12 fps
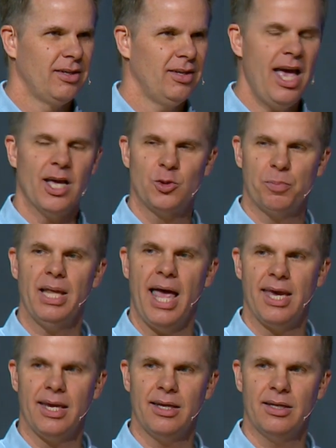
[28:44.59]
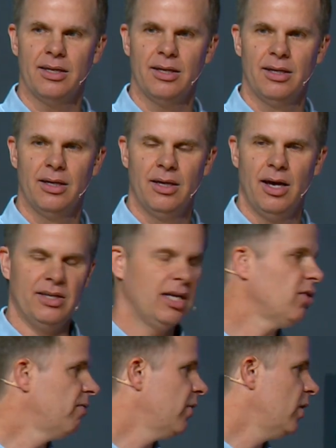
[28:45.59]
Yes, playing.
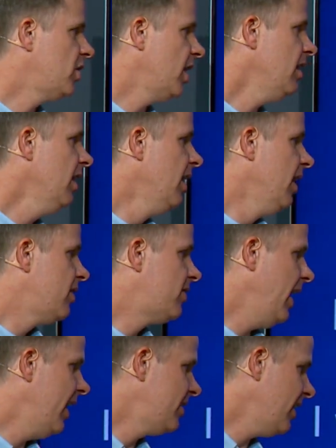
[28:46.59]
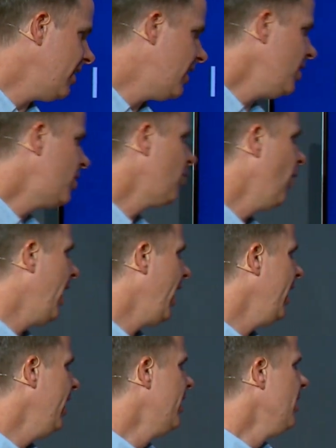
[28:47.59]
Another version says it this
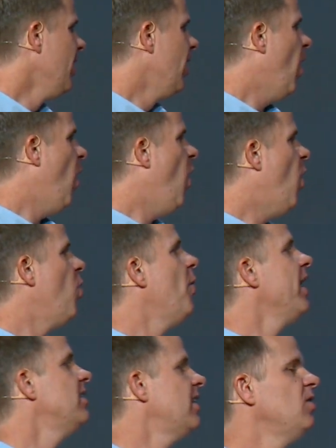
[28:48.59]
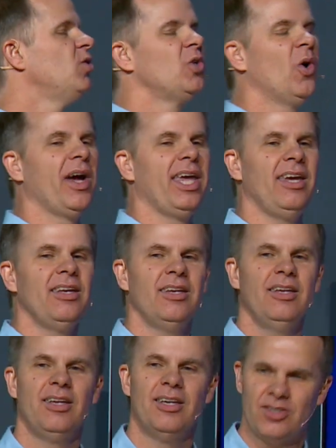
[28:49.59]
way always
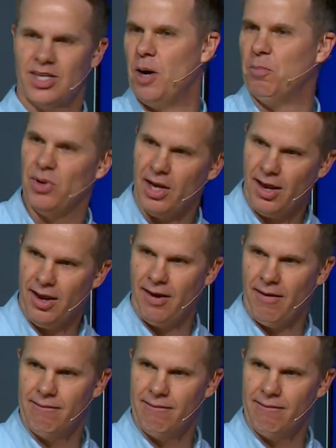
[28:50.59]
enjoying his company.